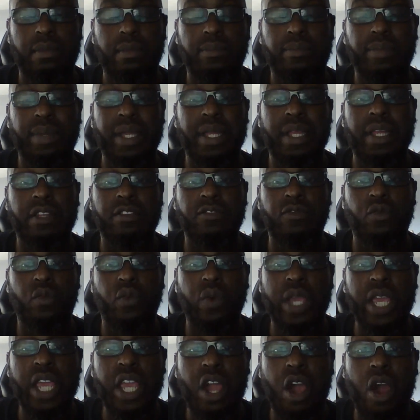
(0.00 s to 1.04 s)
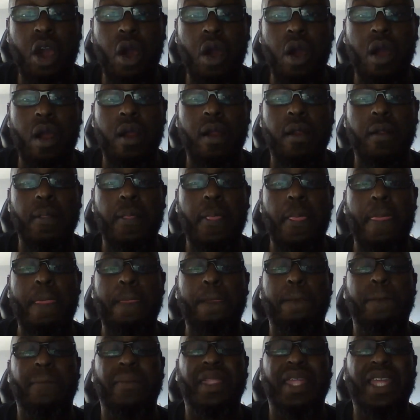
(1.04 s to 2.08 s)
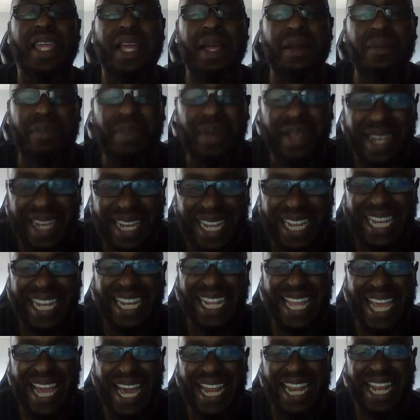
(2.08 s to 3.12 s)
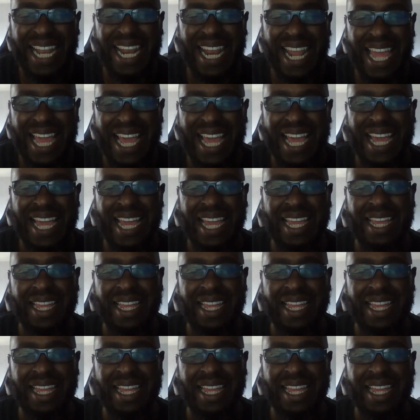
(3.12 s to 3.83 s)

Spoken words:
because we are completely out of line